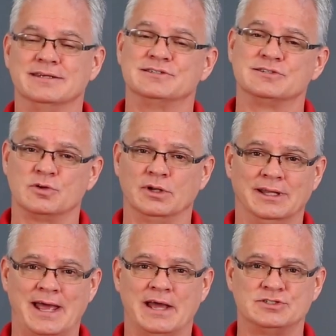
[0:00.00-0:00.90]
this is going to
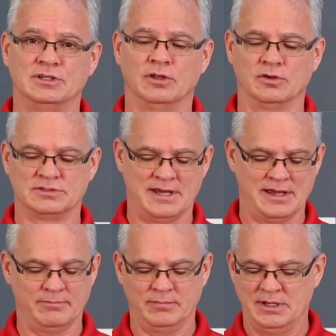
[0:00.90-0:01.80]
last you a long
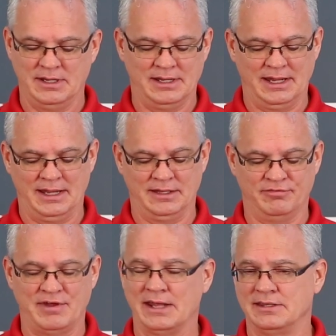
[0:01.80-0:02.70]
time. And the
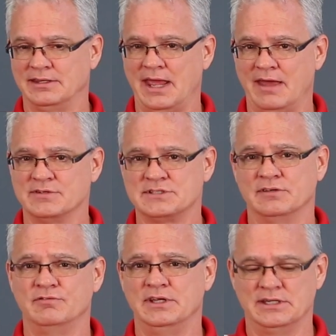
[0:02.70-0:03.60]
fact that they have this
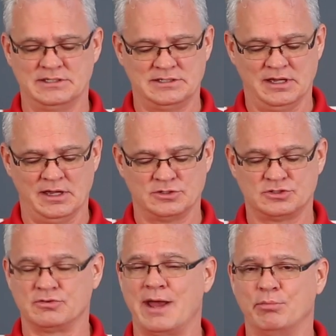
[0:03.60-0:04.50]
convenient
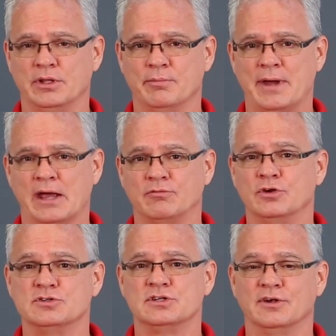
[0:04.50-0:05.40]
strap on the back for
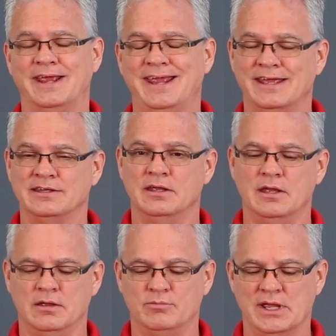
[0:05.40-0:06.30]
using your hand
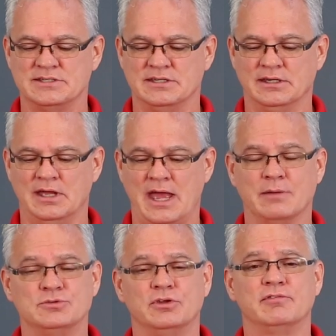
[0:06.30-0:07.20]
makes it an
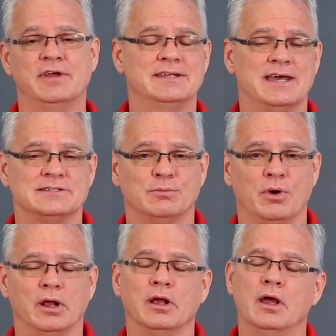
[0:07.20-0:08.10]
absolutely fantastic
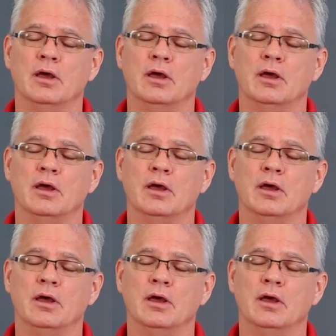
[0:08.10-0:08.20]
product.